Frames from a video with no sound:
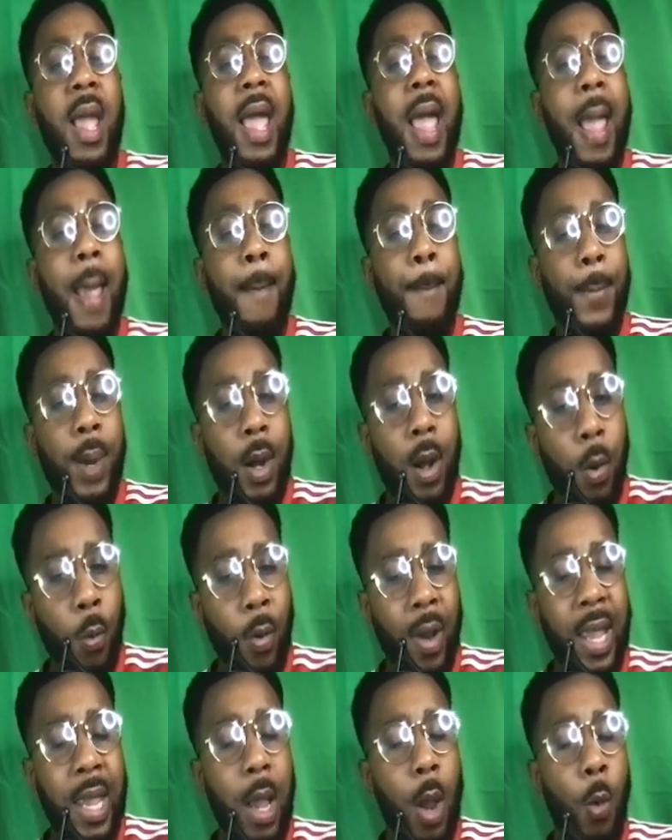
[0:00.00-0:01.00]
and, and
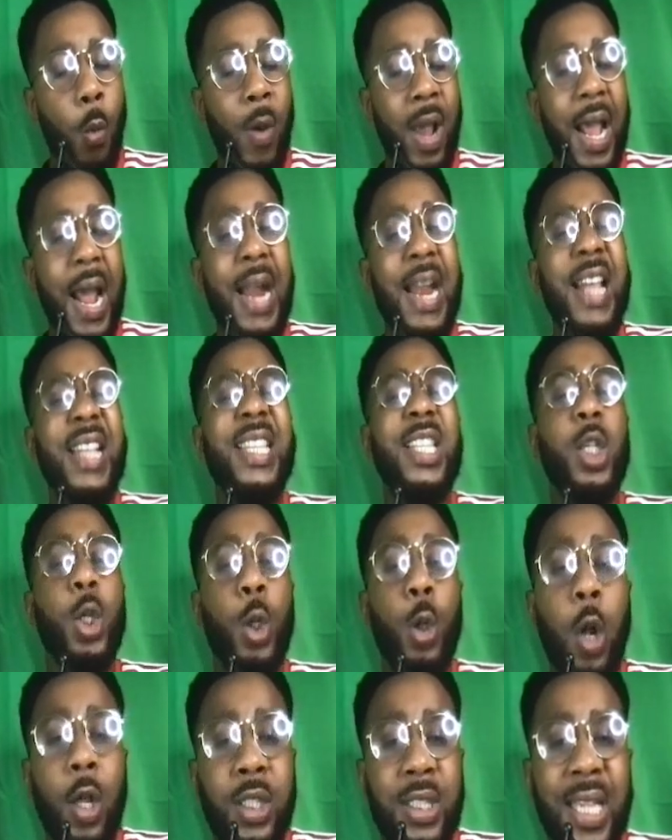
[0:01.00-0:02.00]
wait and wait and then
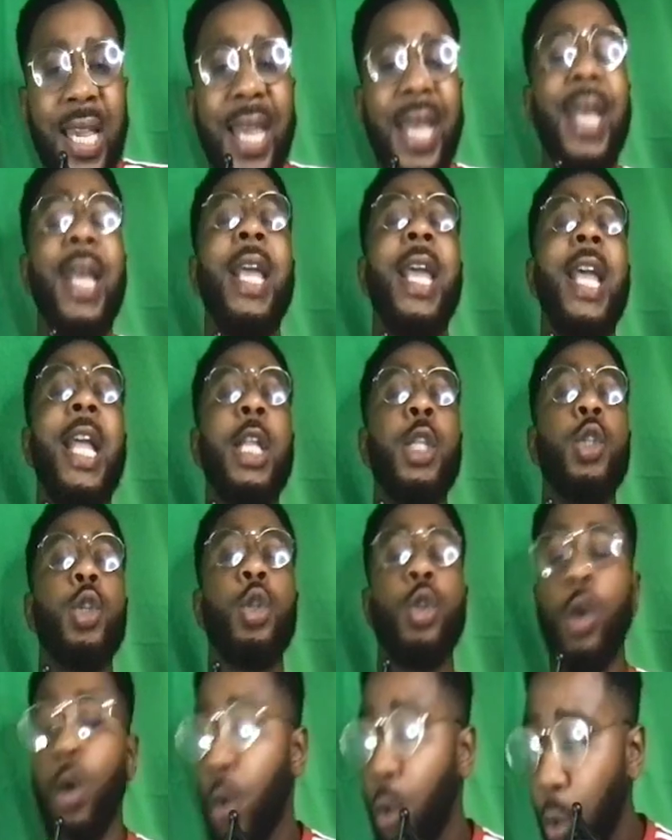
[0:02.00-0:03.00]
slot it into
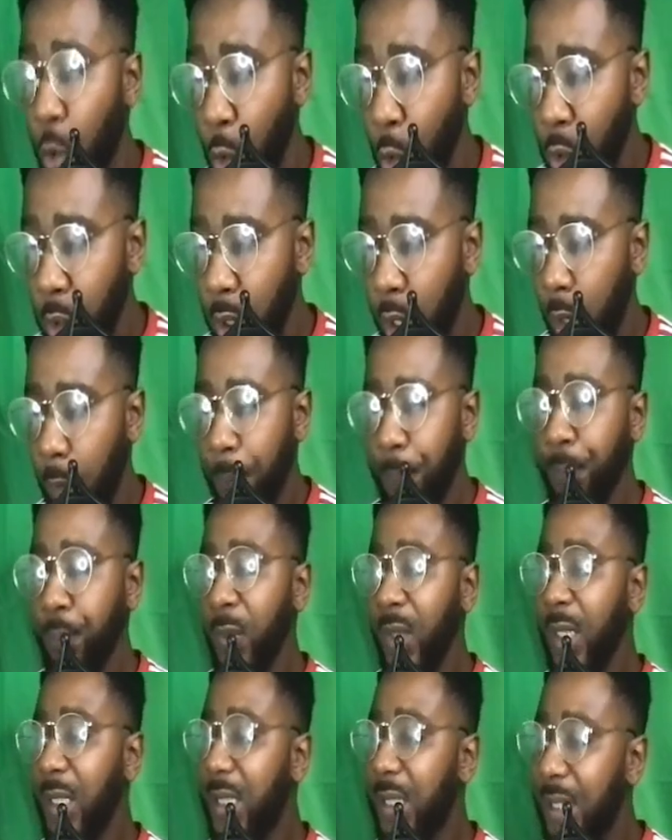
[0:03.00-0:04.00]
the corner.
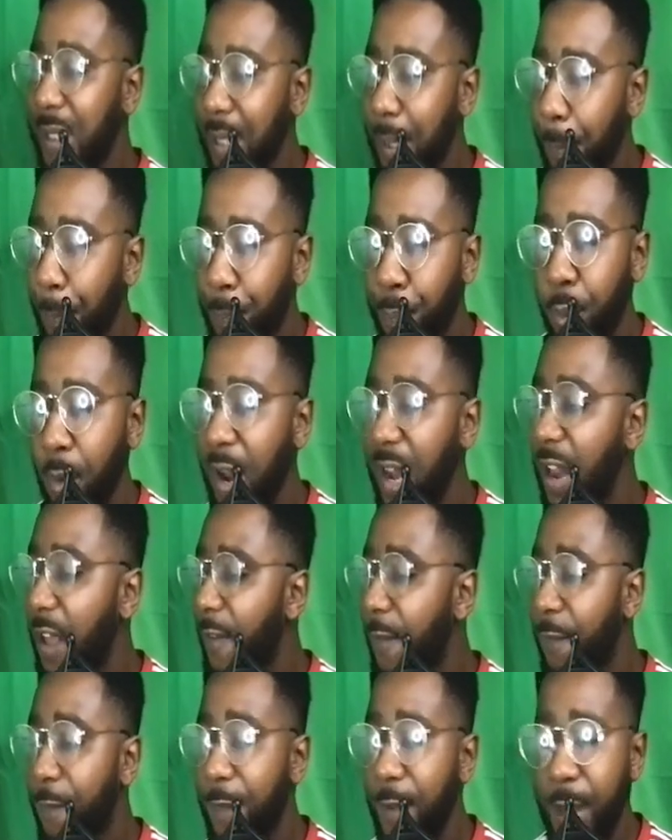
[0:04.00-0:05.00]
Brilliant
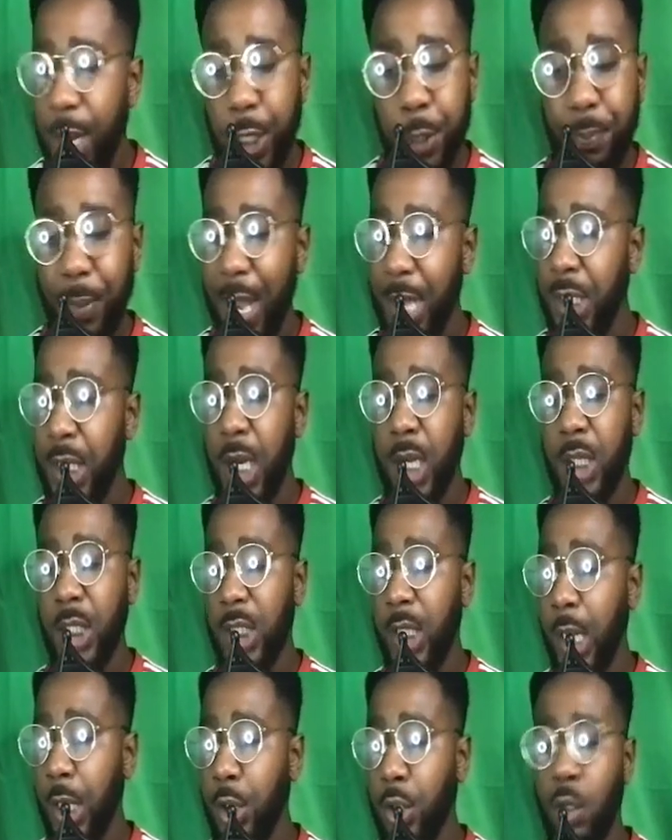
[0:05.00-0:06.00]
finish by Jadon
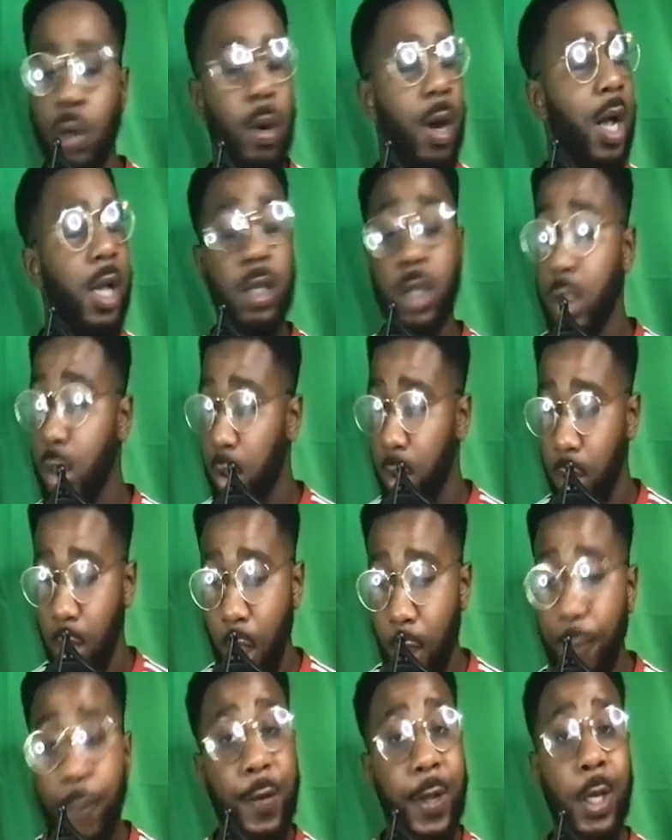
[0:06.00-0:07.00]
Sancho. Uh, just
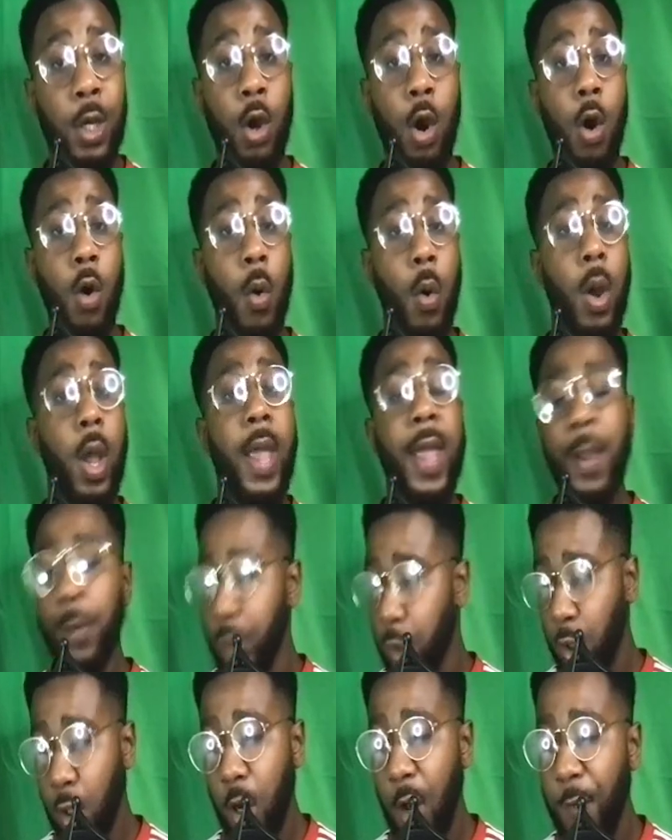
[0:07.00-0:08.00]
lovely goal. It was
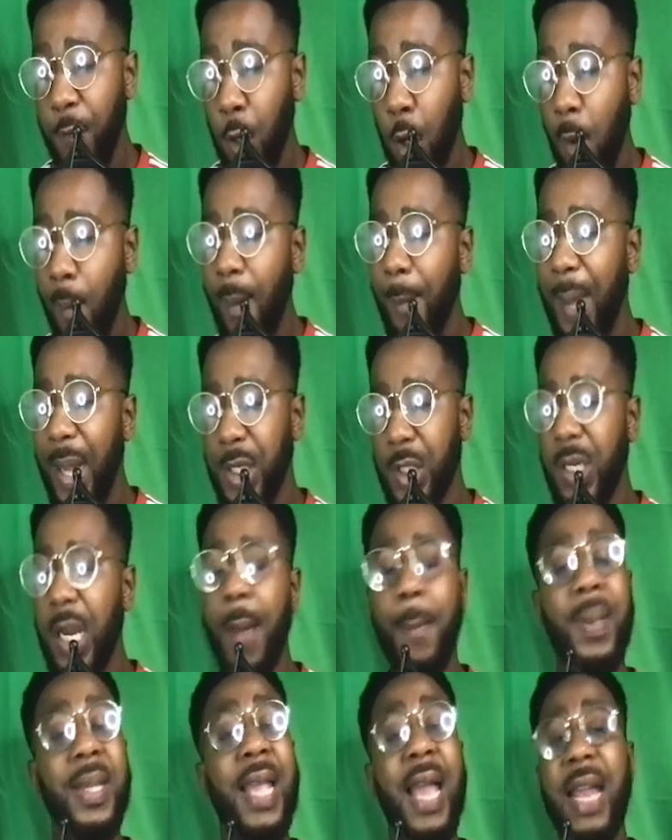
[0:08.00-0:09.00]
a lovely goal by Manchester United.
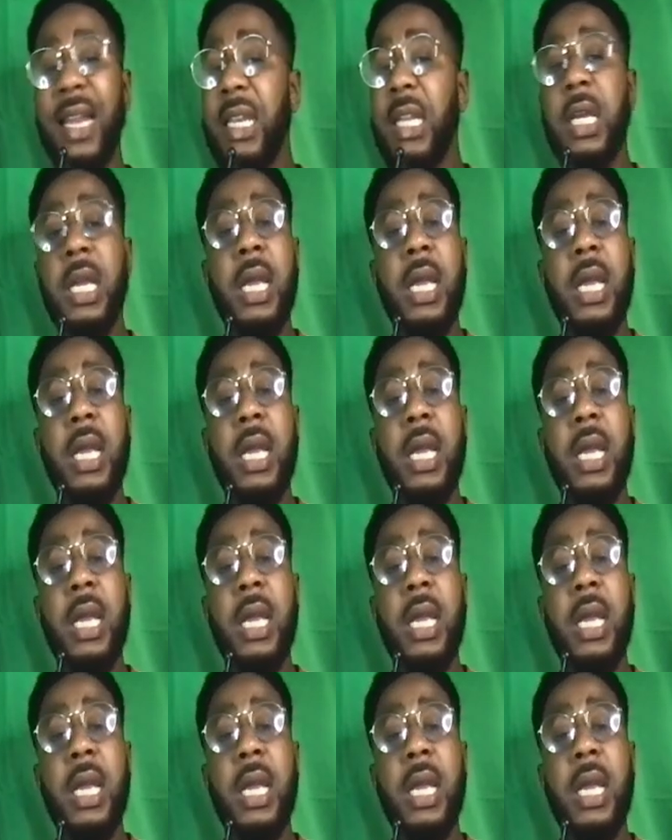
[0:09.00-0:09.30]
But then